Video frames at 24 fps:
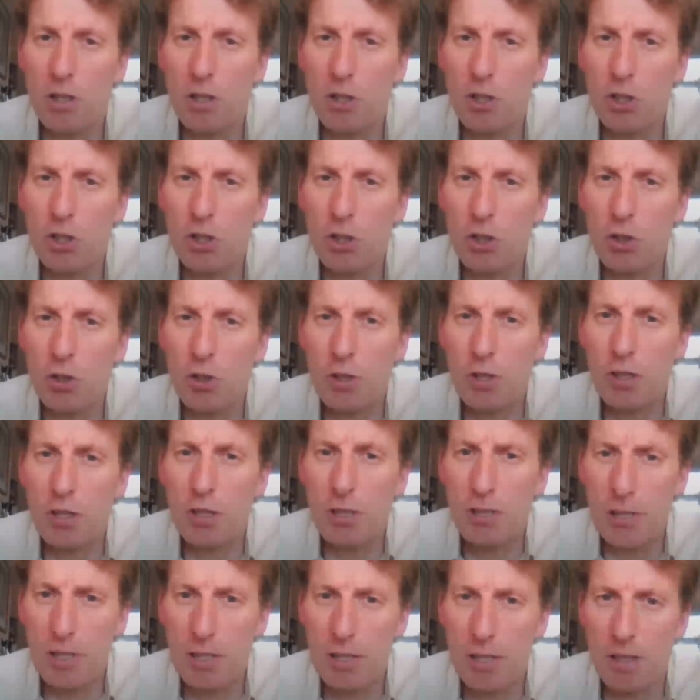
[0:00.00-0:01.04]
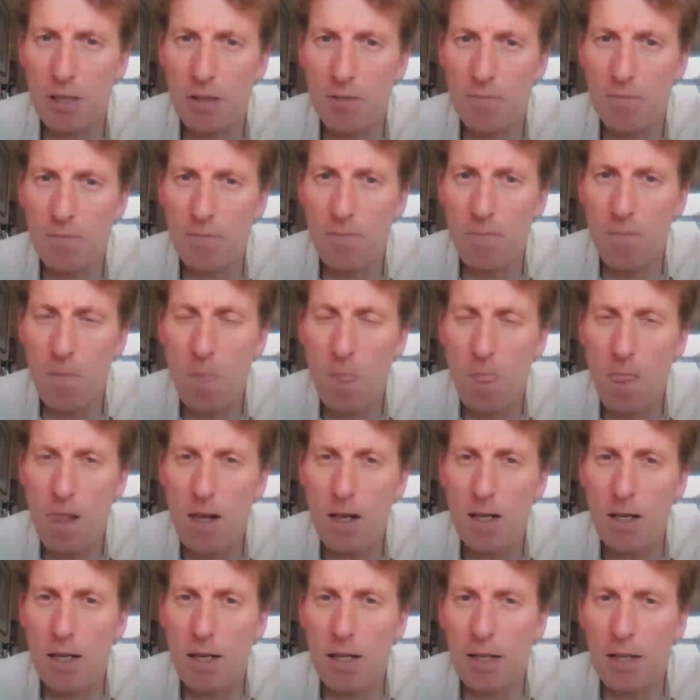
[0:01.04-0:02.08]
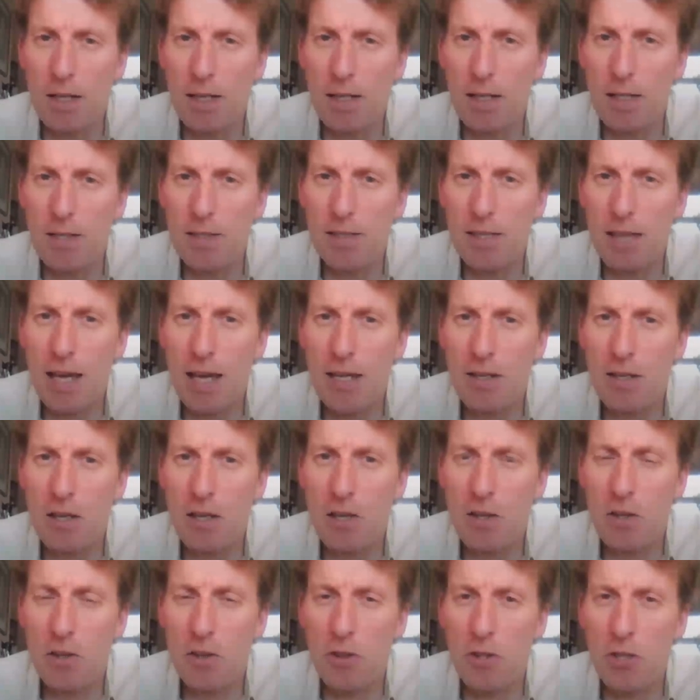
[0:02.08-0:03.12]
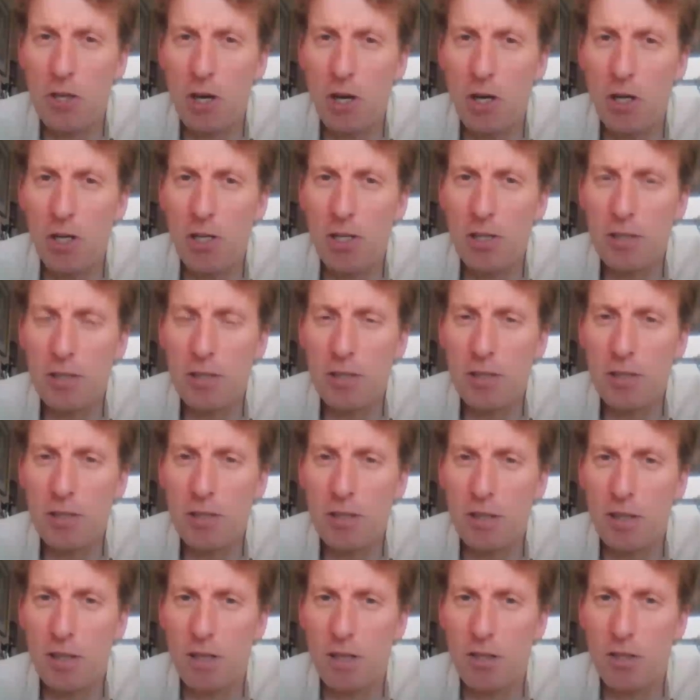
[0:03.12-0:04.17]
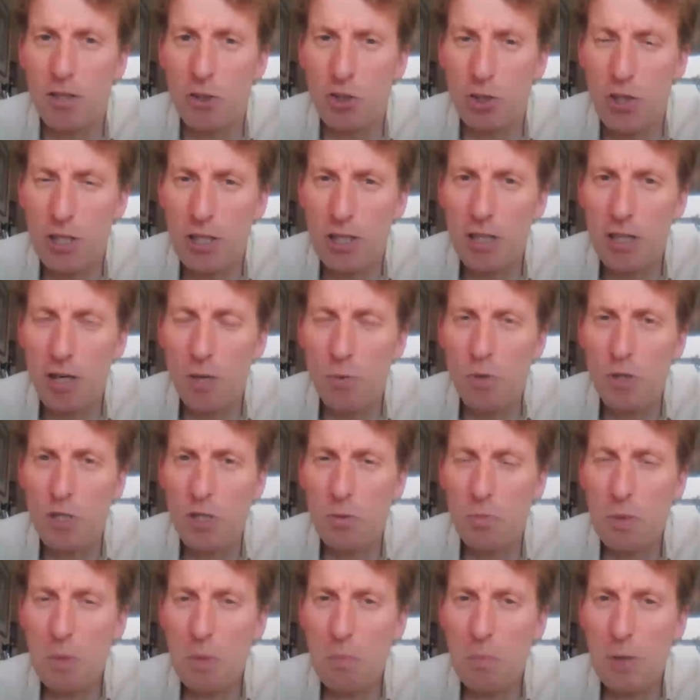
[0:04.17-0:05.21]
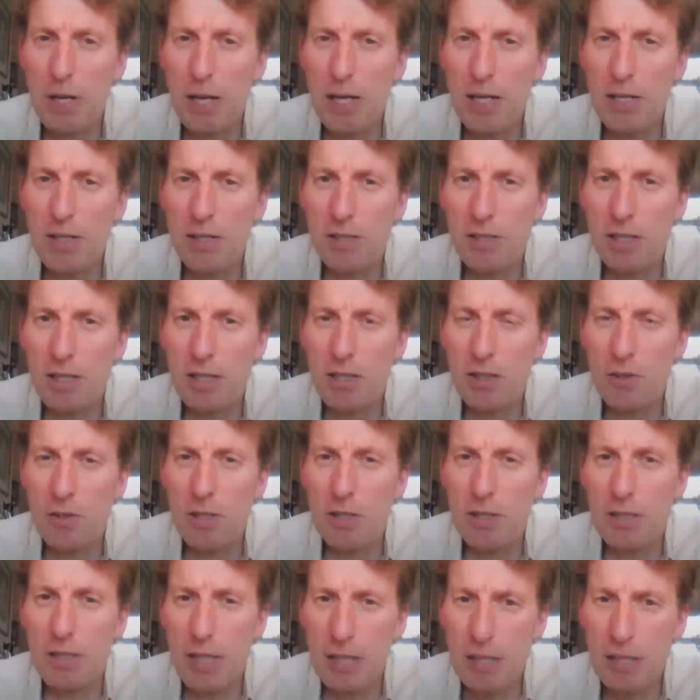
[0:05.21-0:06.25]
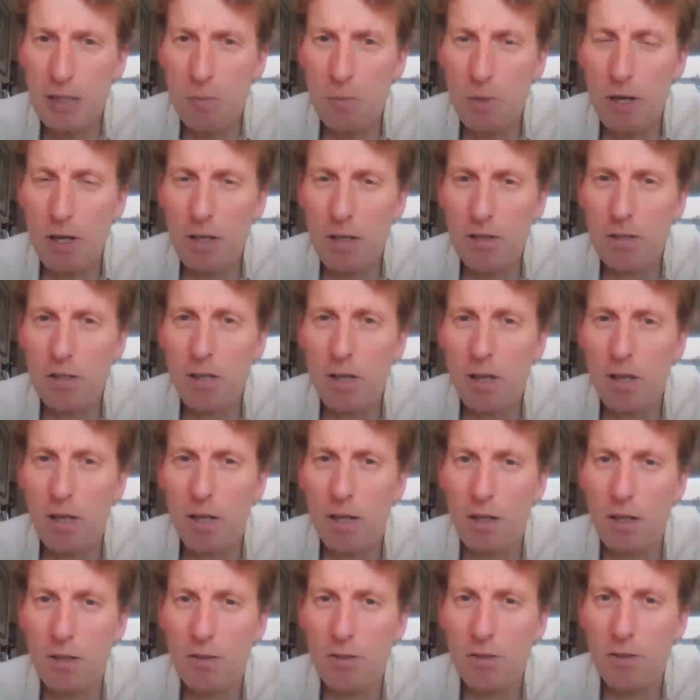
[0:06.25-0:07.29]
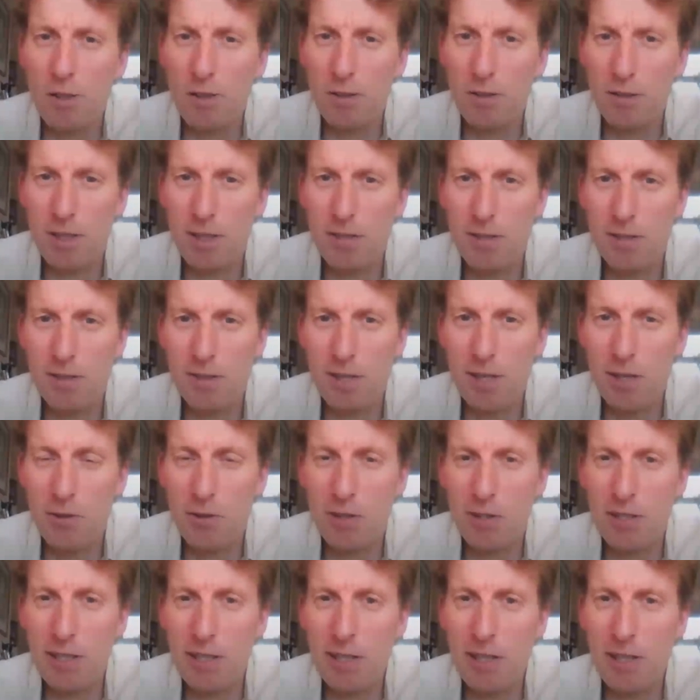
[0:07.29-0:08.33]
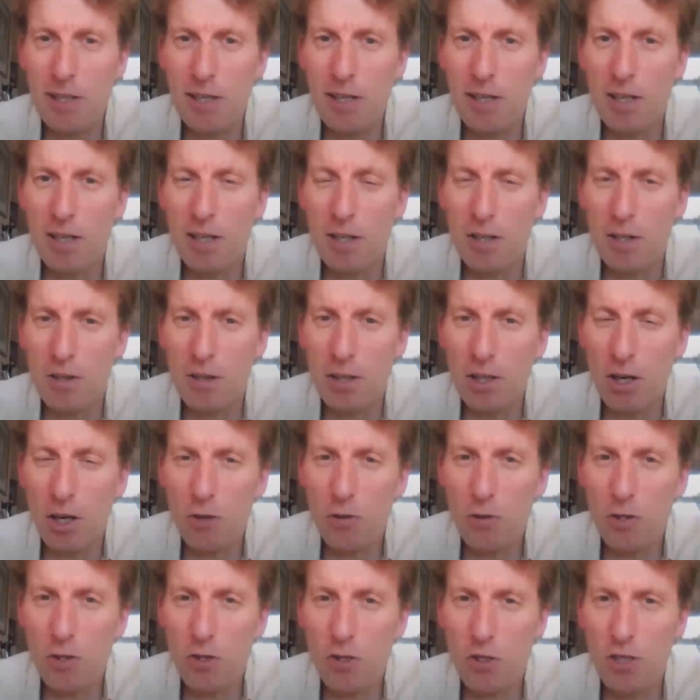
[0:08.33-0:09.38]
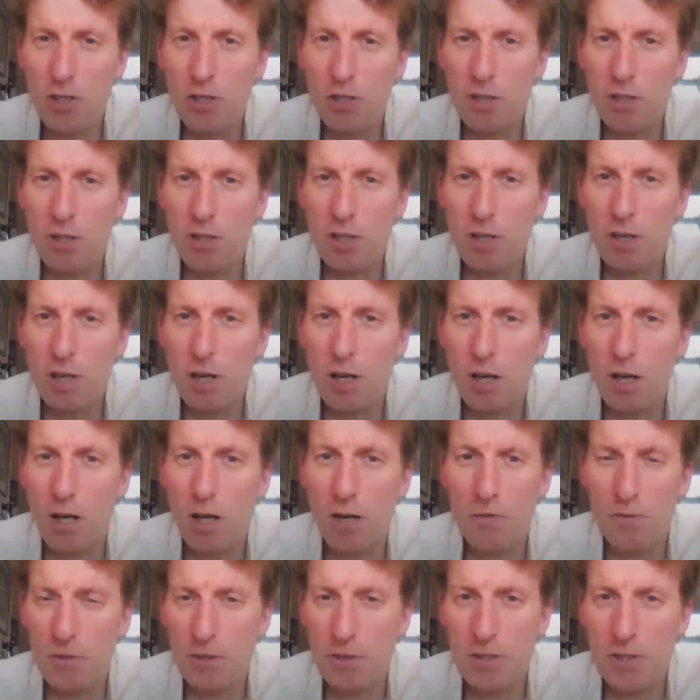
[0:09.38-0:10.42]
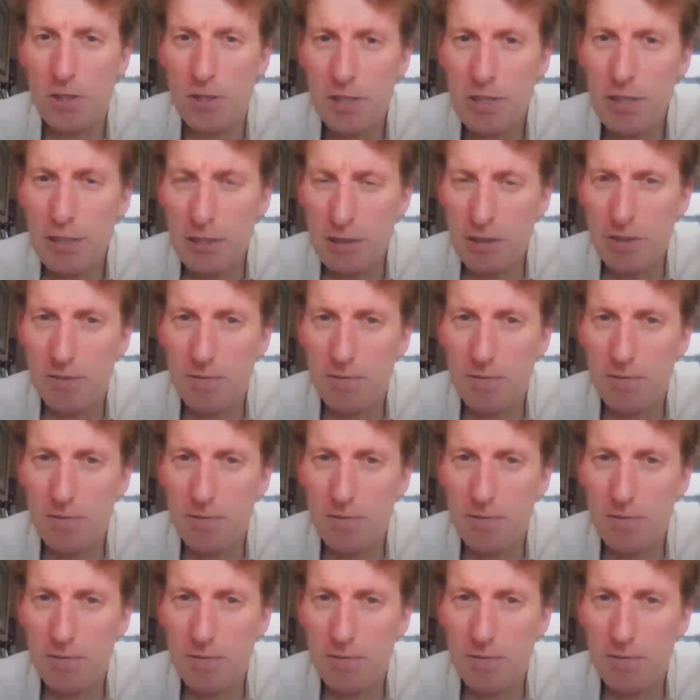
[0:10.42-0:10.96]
to consider is that the earliest genome which has been placed into the database is not necessarily the origin of the disease.